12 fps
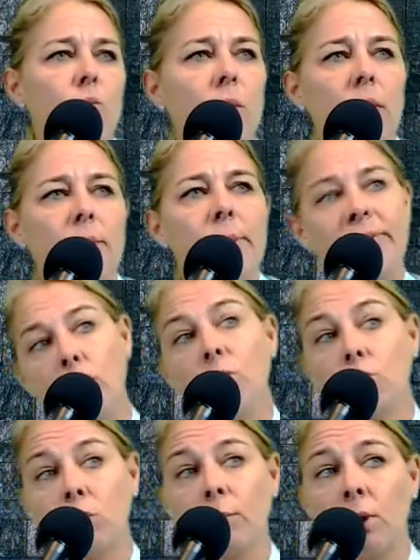really be
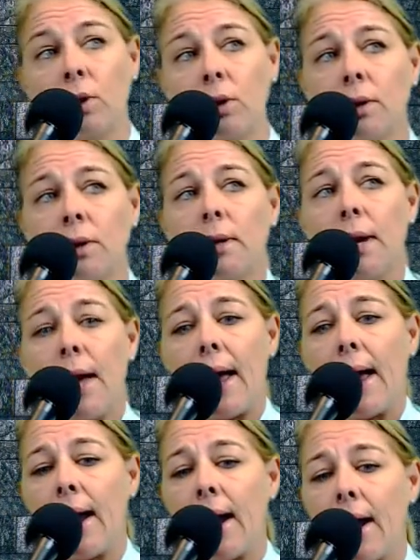vulnerable.
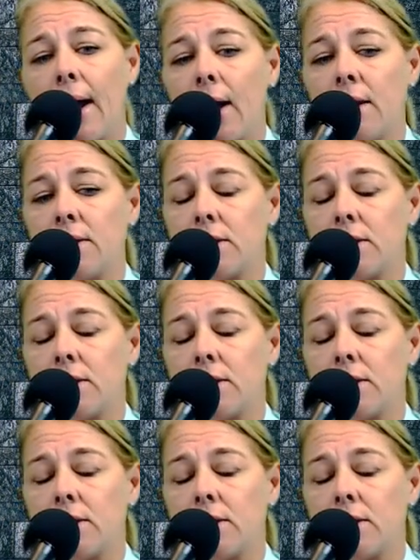And